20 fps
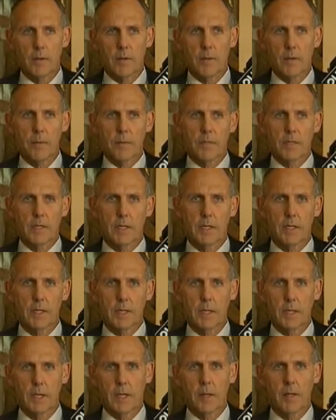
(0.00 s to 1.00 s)
represent
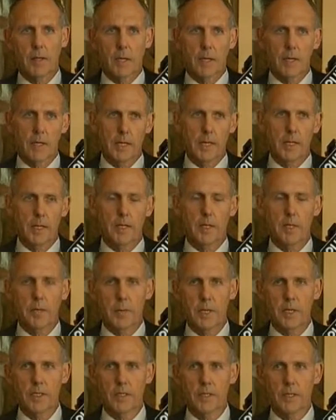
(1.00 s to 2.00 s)
again another
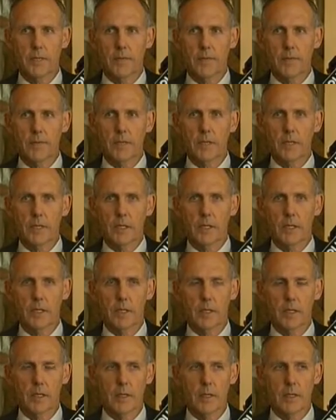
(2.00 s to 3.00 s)
dimension of the
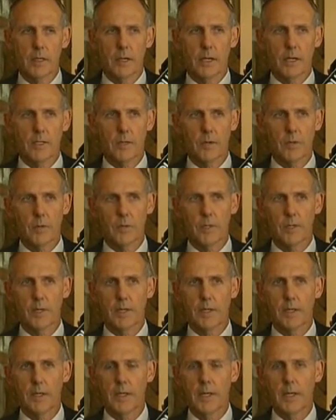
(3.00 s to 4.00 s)

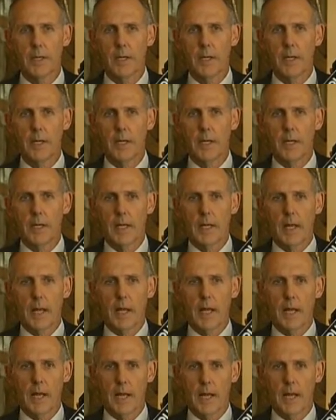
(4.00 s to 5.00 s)
nationwide
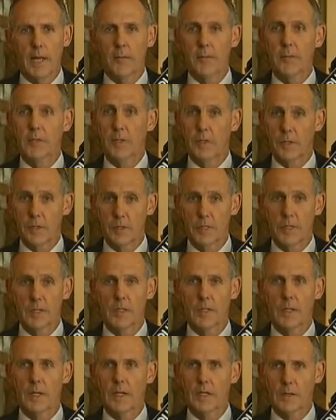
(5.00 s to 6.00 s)
alarm,
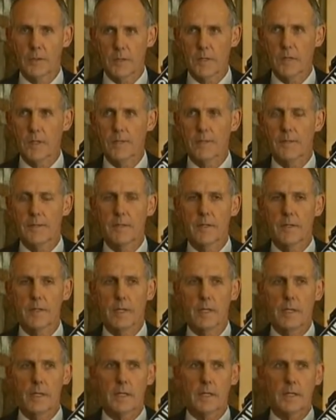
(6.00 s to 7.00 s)
concern and grief
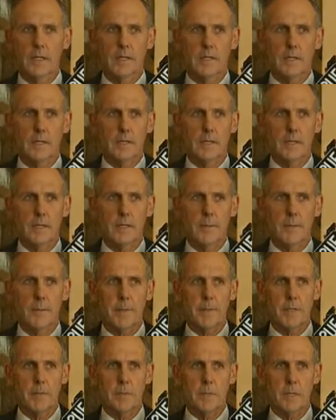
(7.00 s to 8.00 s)
at
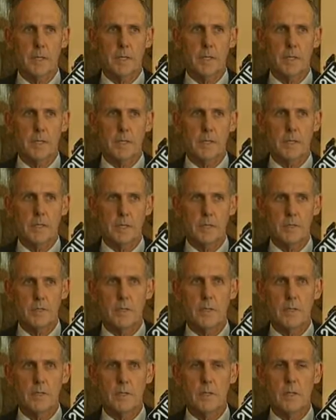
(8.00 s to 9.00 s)
this mounting death
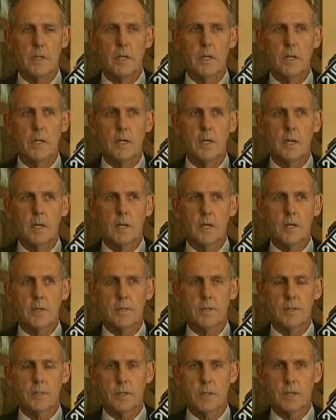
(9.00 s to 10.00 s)
toll
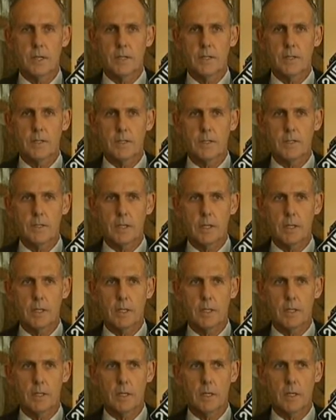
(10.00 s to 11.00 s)
of Australians
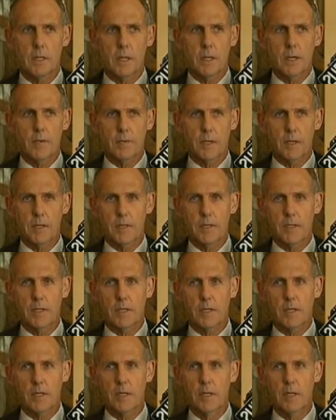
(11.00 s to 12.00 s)
in
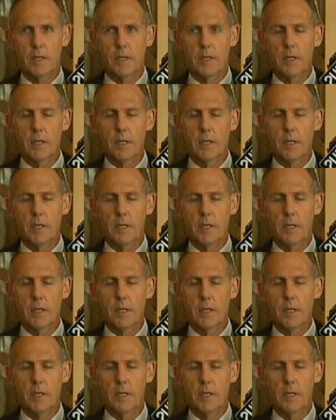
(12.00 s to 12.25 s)
Afghanistan.